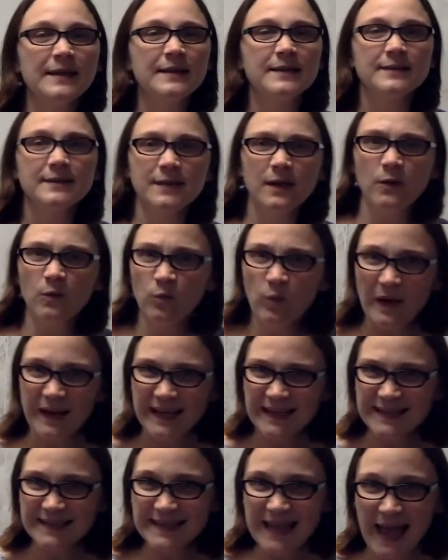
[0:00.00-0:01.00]
So what
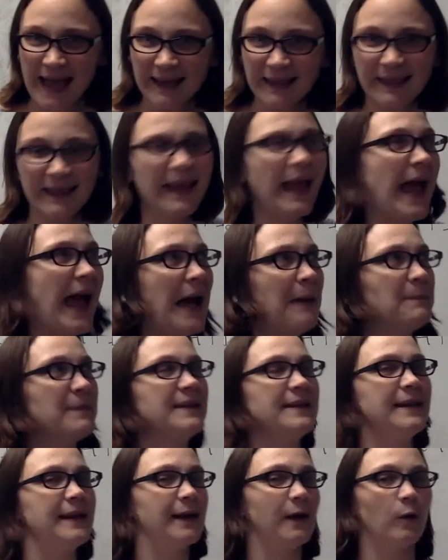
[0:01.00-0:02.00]
exactly
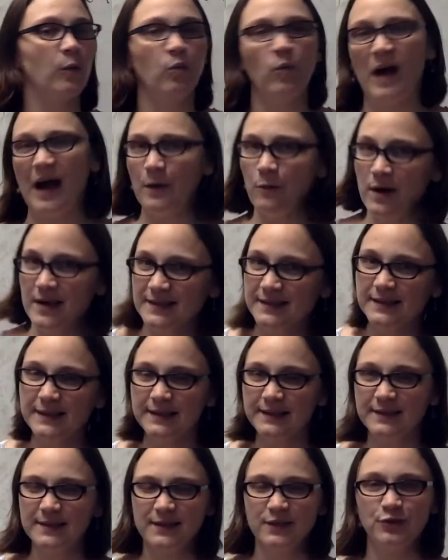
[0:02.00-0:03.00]
happened here? Why wasn't
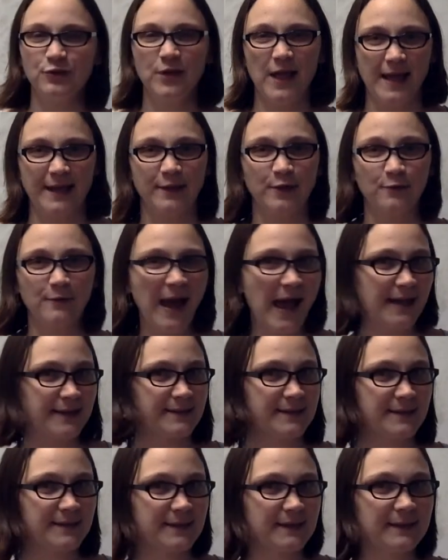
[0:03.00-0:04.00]
it 2 like the
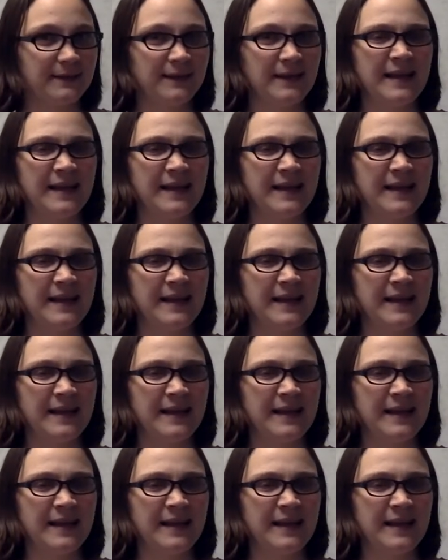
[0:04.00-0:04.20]
rest?